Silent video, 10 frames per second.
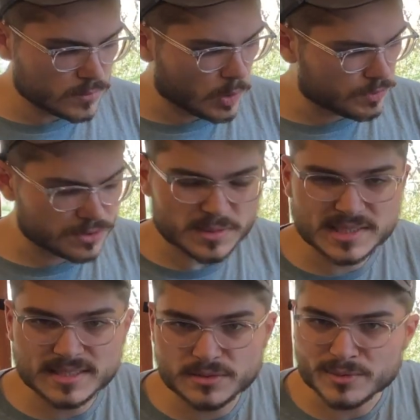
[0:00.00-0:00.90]
When you're
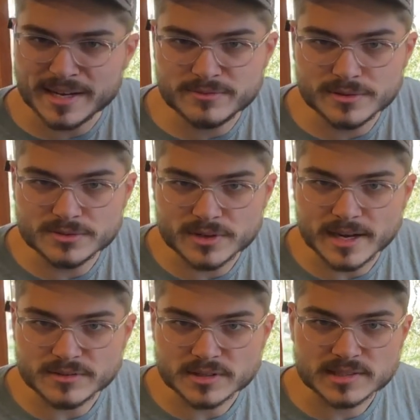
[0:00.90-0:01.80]
listening through headphone
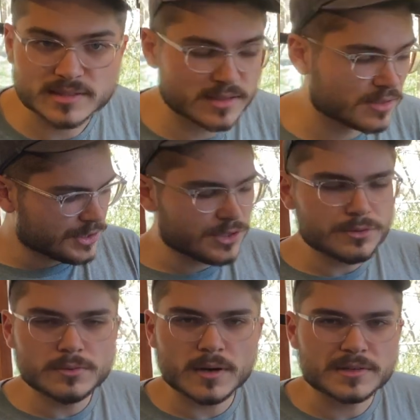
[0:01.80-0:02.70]
drivers,
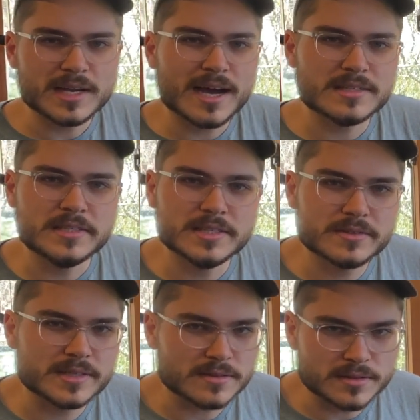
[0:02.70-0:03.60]
you are not
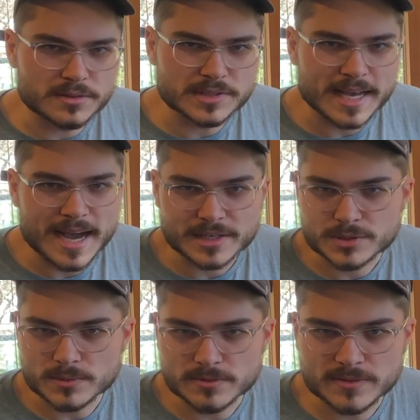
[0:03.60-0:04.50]
hearing those
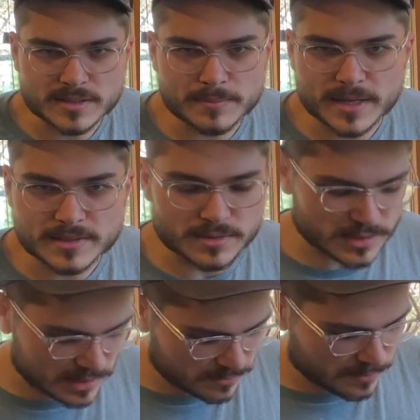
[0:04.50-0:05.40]
actual
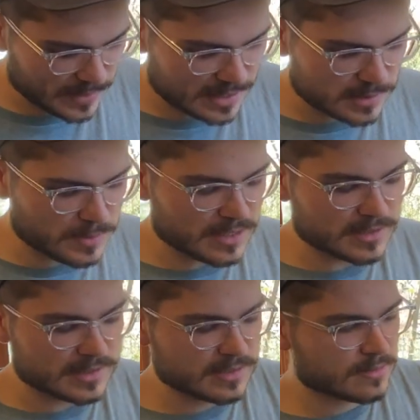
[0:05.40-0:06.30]
fundamentals of the bass,
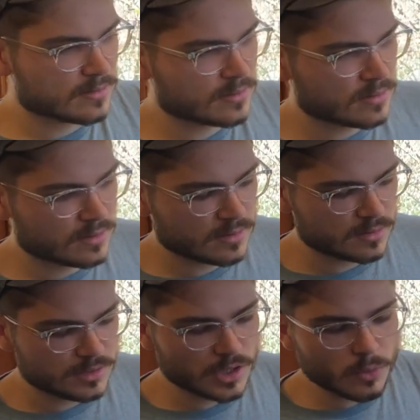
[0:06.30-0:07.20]
because
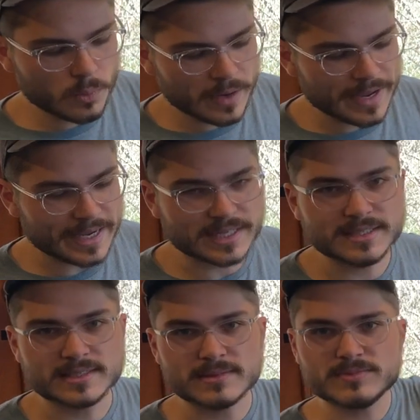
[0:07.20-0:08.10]
no way
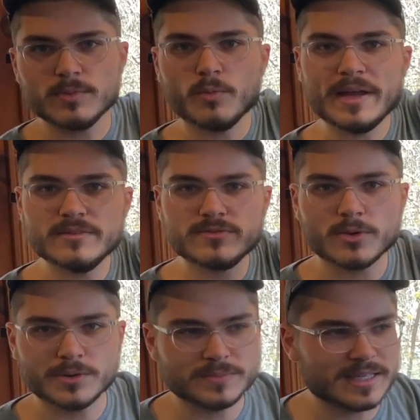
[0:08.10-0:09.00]
is a
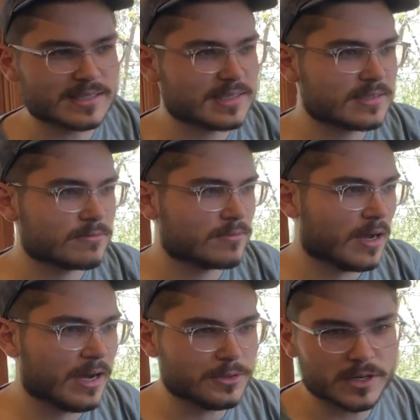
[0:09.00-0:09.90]
waveform that's,
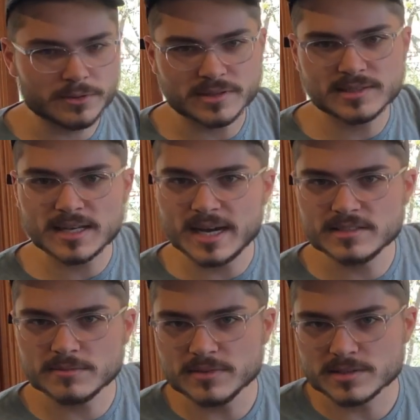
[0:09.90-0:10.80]
I don't know, the
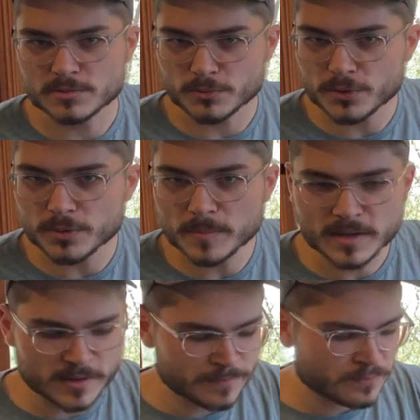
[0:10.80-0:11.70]
size of this room
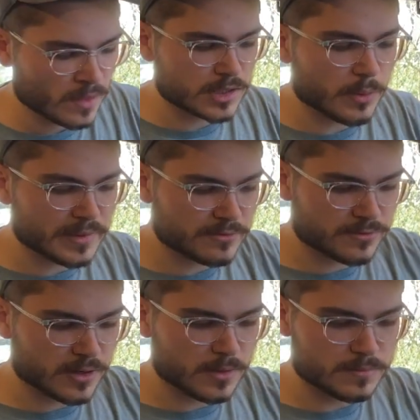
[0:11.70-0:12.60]
going
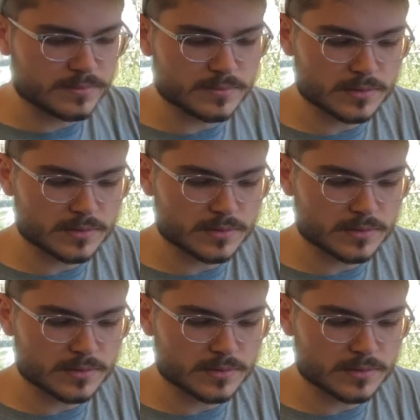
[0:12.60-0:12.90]
from